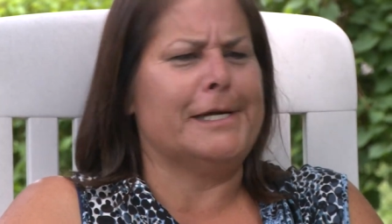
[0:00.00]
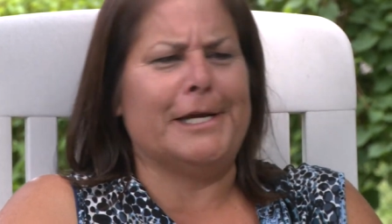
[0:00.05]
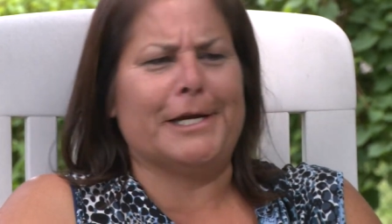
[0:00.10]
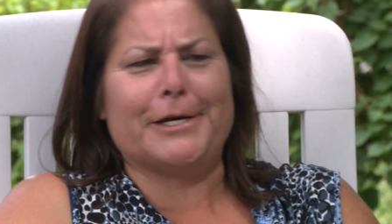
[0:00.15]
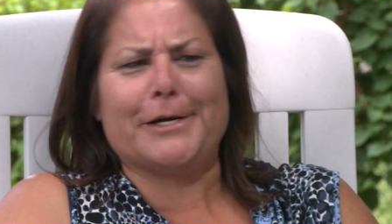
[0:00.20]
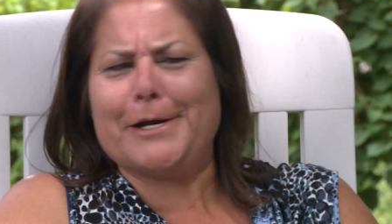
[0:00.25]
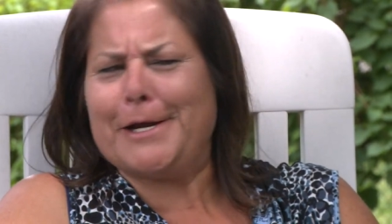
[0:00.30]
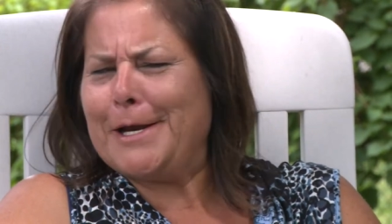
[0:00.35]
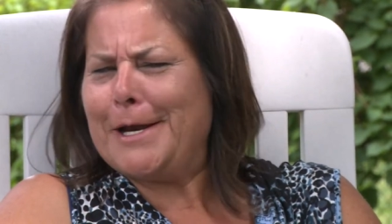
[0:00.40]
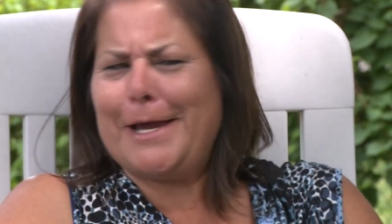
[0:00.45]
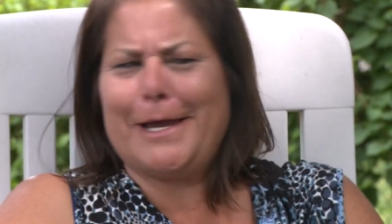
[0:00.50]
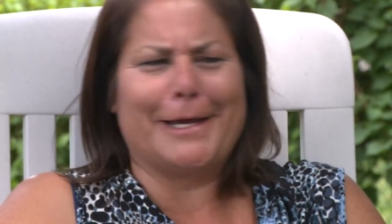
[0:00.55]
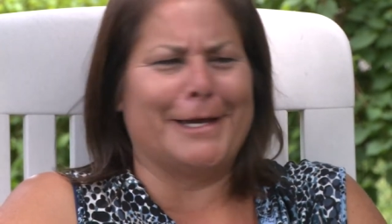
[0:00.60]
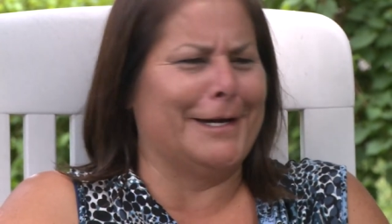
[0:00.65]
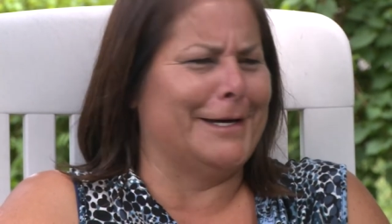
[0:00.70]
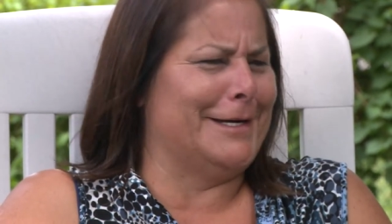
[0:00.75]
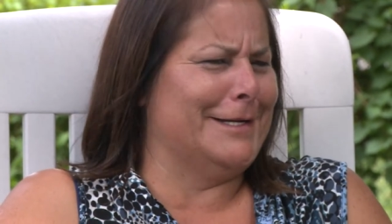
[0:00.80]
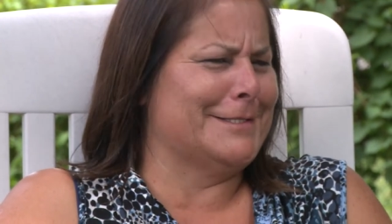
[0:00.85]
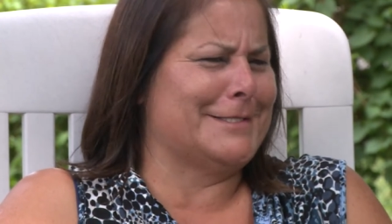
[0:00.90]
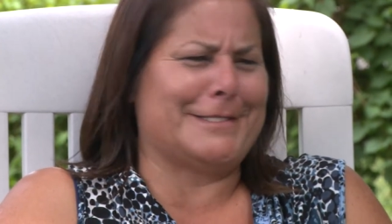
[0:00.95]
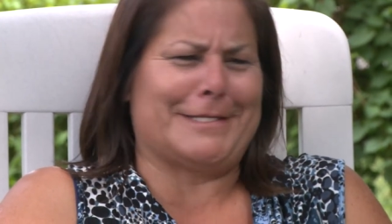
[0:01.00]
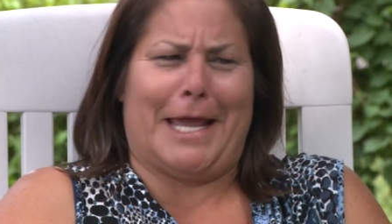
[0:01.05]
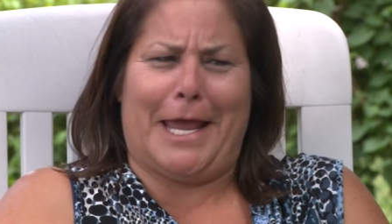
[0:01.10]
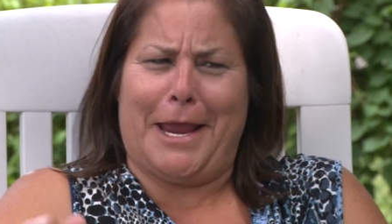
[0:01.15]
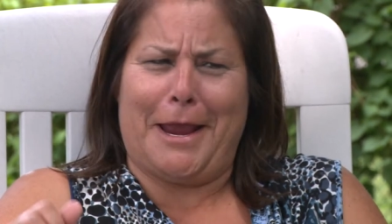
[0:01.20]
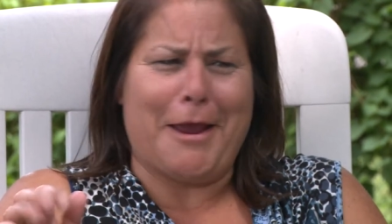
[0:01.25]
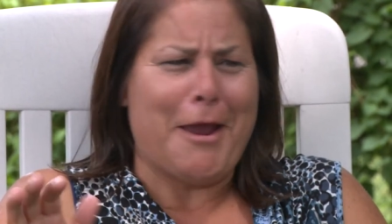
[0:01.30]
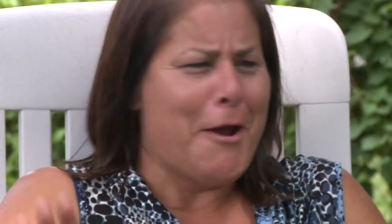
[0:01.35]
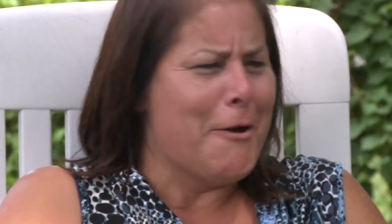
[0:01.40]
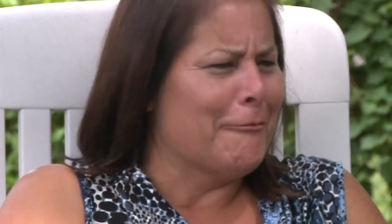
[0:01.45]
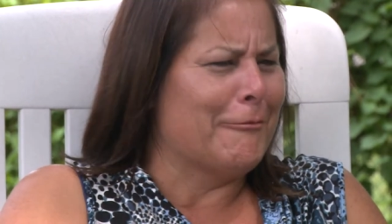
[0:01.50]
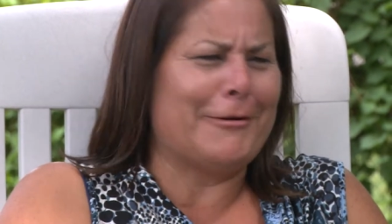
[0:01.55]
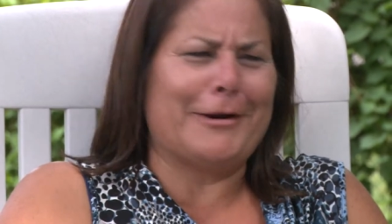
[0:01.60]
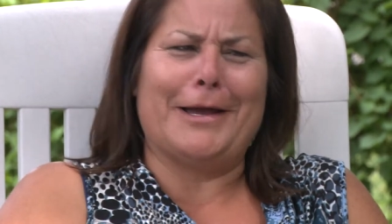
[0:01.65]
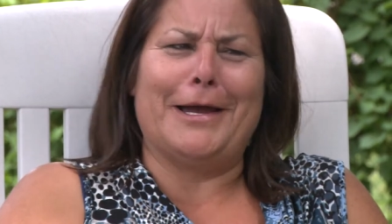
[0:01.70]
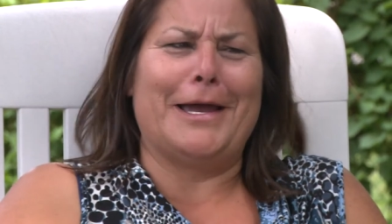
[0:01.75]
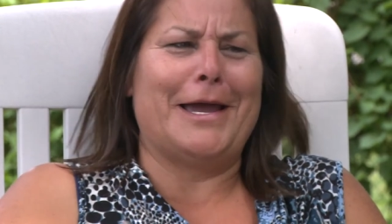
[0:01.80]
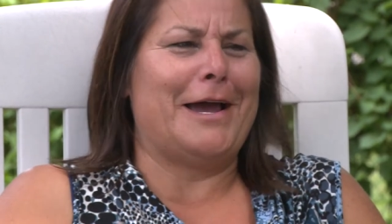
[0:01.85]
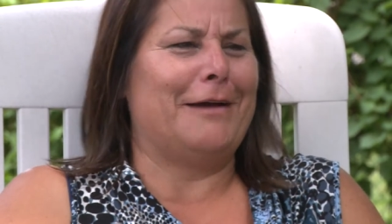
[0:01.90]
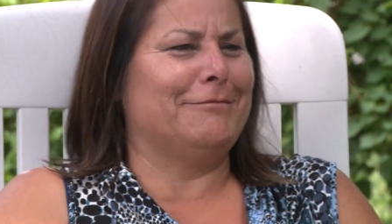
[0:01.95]
here and I got to say what
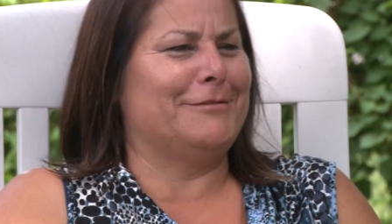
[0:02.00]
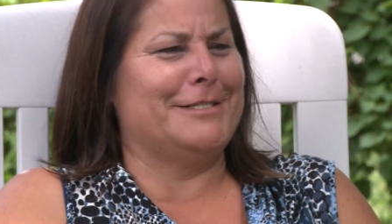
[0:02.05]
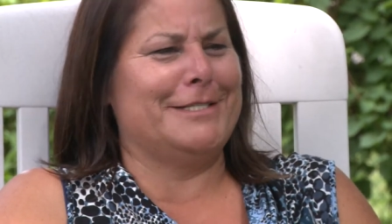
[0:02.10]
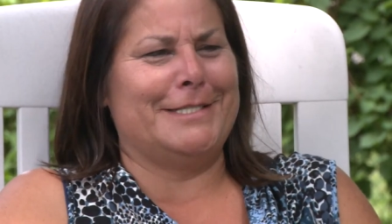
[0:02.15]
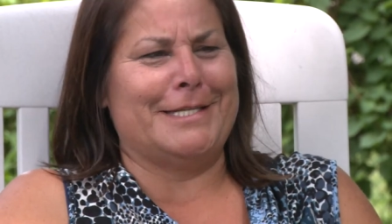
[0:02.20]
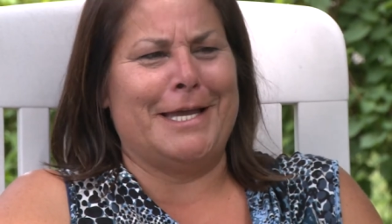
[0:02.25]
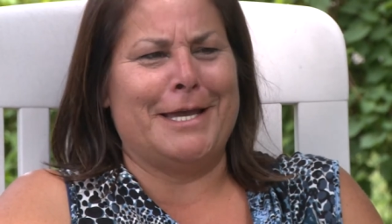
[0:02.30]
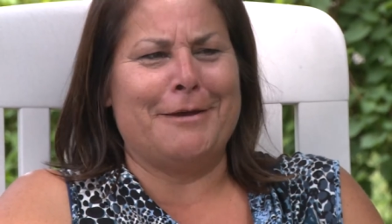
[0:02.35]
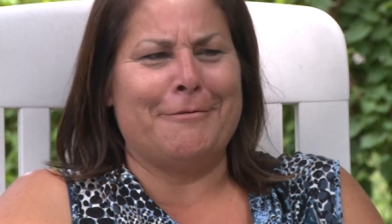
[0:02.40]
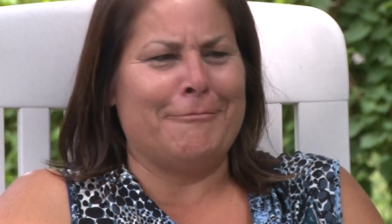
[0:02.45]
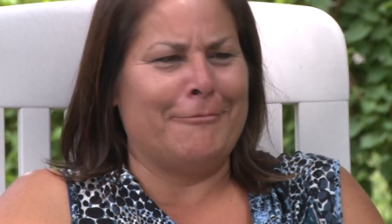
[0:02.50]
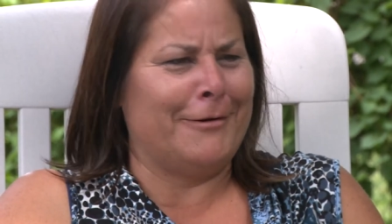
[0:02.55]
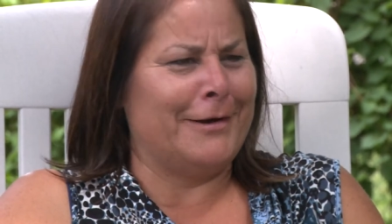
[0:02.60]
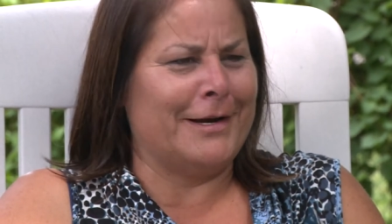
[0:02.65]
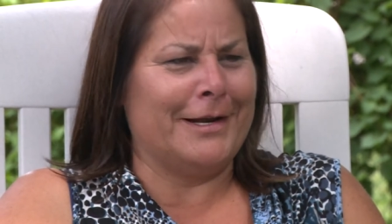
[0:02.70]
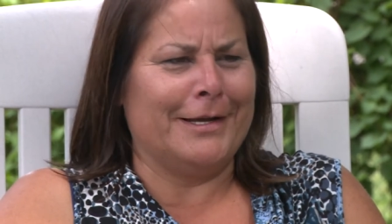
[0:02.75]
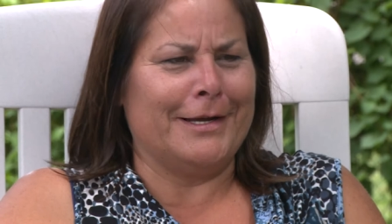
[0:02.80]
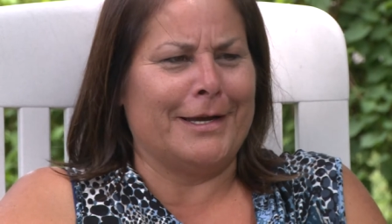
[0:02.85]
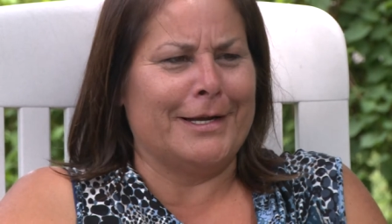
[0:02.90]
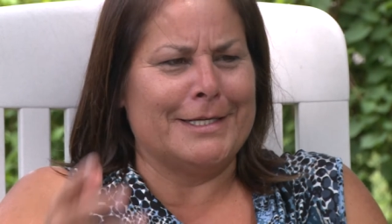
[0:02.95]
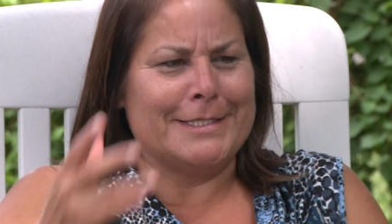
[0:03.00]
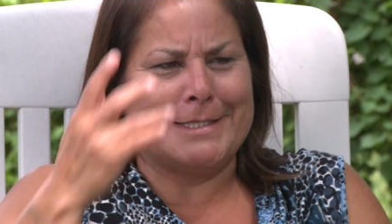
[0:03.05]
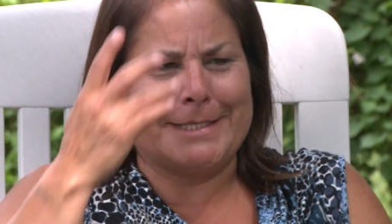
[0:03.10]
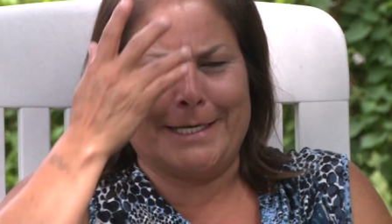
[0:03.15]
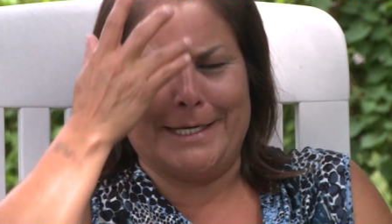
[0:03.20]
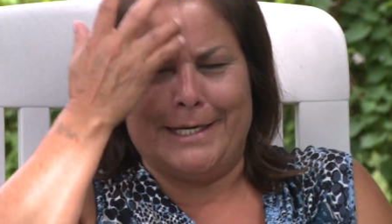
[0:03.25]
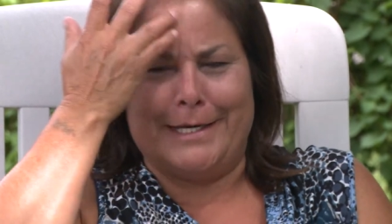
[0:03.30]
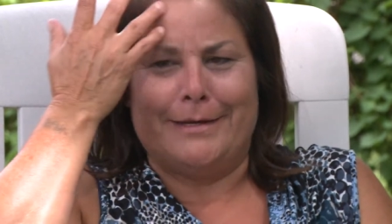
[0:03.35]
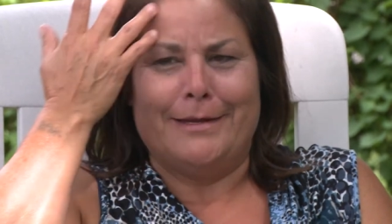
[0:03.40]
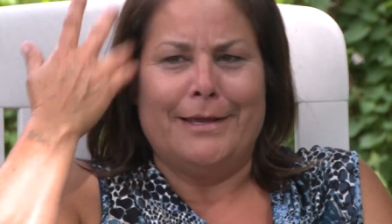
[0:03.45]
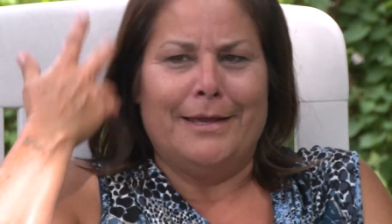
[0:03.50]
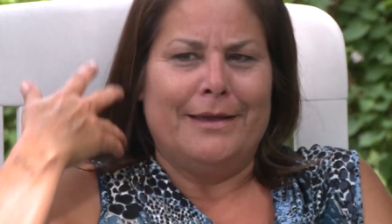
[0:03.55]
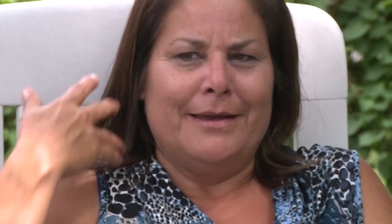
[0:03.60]
I have to say and when I got to say it.